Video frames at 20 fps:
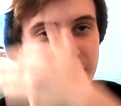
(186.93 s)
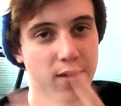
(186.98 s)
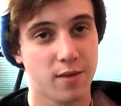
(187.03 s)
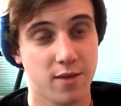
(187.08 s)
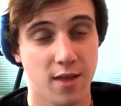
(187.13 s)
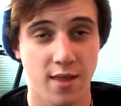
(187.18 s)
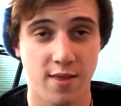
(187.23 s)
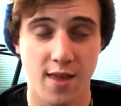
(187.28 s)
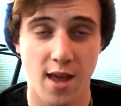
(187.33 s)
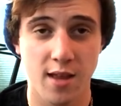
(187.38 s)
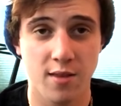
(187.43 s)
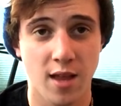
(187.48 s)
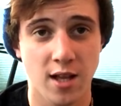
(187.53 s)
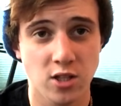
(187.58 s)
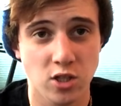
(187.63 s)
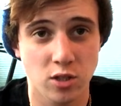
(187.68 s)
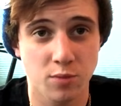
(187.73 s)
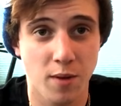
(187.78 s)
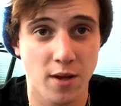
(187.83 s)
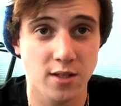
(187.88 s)
And then that,
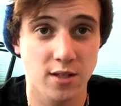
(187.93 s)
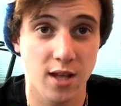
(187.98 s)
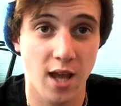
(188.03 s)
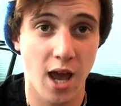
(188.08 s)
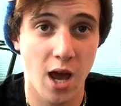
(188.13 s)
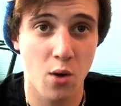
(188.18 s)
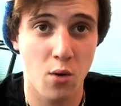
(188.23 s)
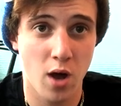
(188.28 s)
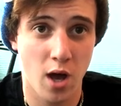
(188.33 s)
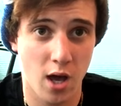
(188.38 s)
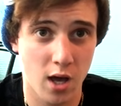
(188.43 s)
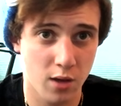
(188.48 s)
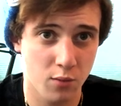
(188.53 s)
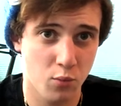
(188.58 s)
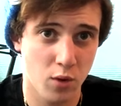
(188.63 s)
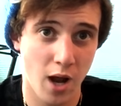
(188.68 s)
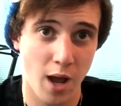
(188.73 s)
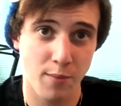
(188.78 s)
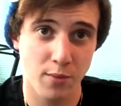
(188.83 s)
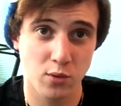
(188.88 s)
that's just basically how uh,
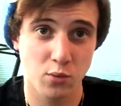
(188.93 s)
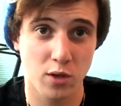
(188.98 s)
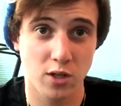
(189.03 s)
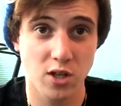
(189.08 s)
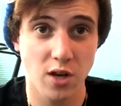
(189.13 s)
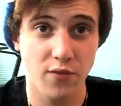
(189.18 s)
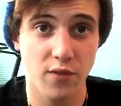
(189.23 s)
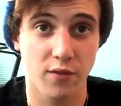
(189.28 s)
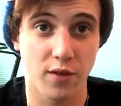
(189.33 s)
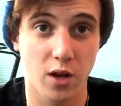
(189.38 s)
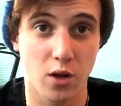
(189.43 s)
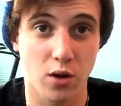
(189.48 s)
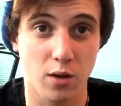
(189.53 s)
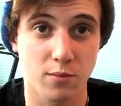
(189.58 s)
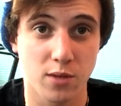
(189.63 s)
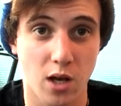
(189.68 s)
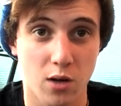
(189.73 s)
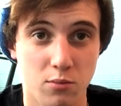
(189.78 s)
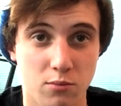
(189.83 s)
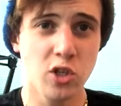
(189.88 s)
what happens when a Jeffy video comes out.